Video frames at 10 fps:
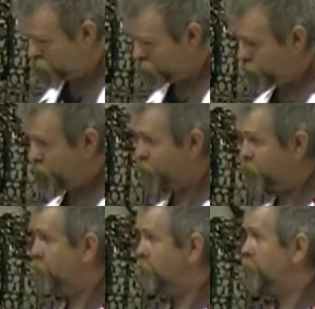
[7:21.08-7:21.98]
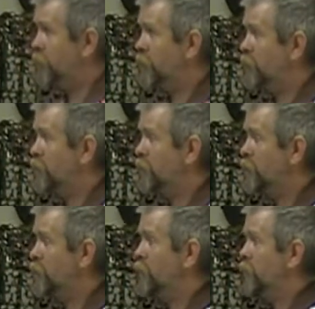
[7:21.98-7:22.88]

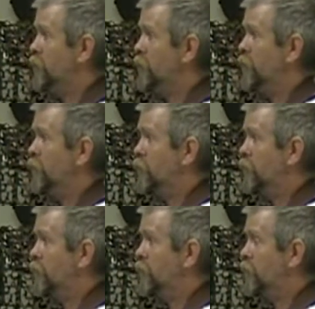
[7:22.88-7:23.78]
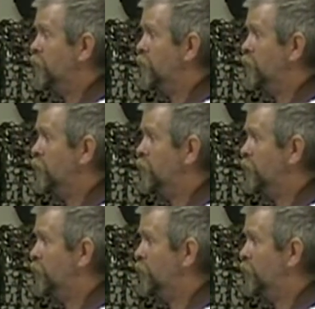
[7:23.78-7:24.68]

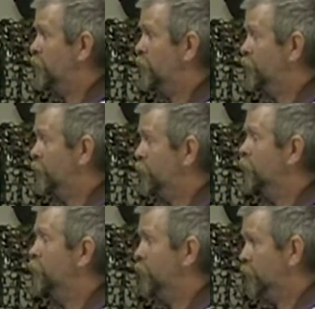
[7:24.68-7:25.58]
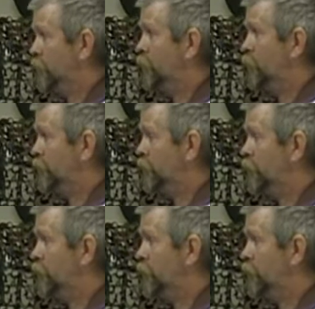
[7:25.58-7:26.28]
[no speech]